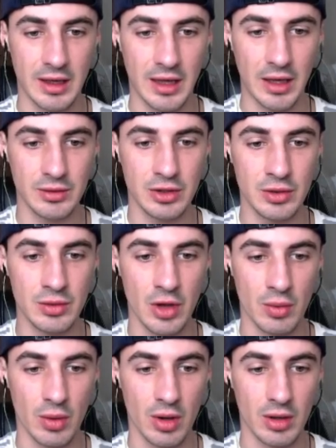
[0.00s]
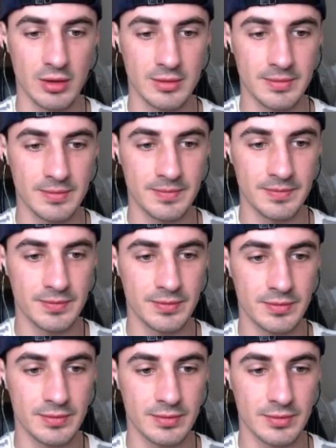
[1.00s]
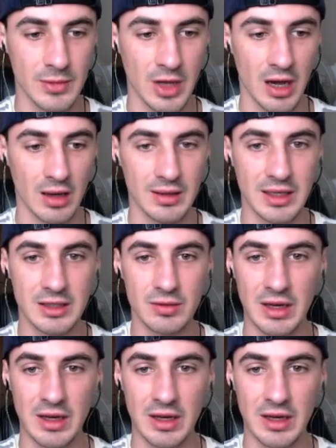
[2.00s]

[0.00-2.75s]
How'd you know what? Ah, it's